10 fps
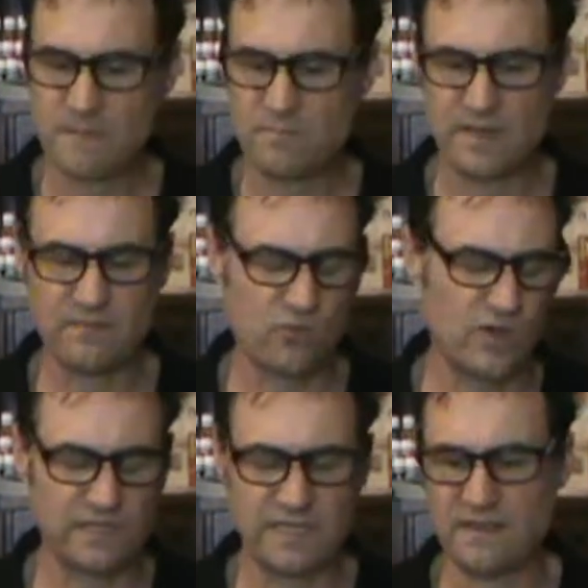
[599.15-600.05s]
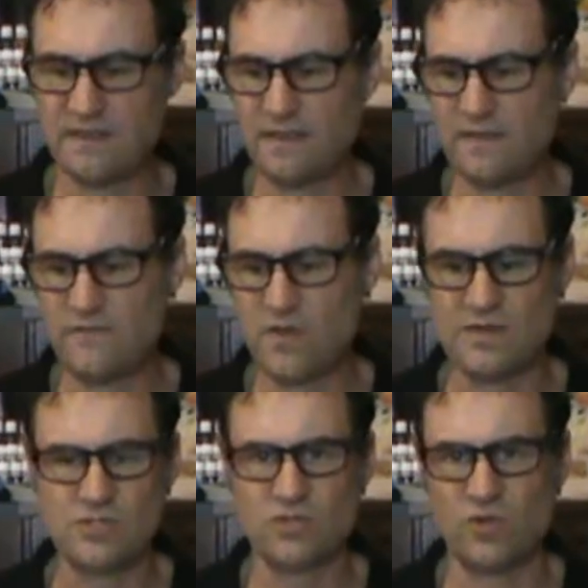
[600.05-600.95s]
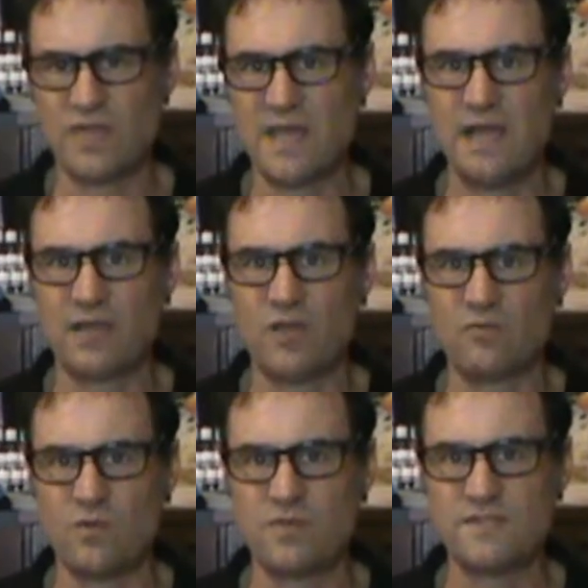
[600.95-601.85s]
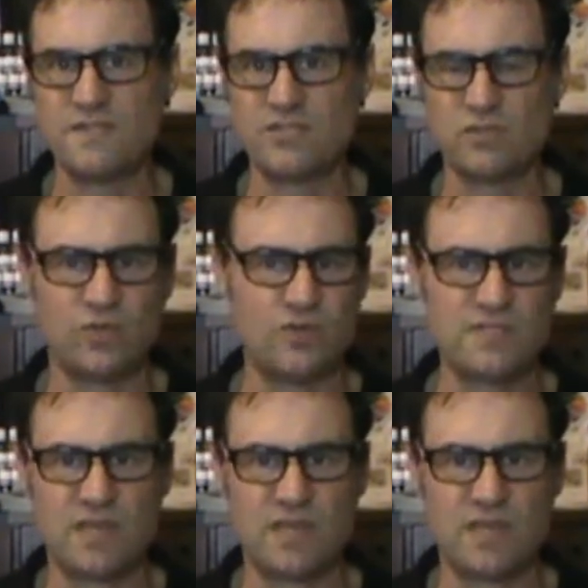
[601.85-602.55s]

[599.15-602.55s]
But really, if you're unsure, you can't go wrong with essential oils.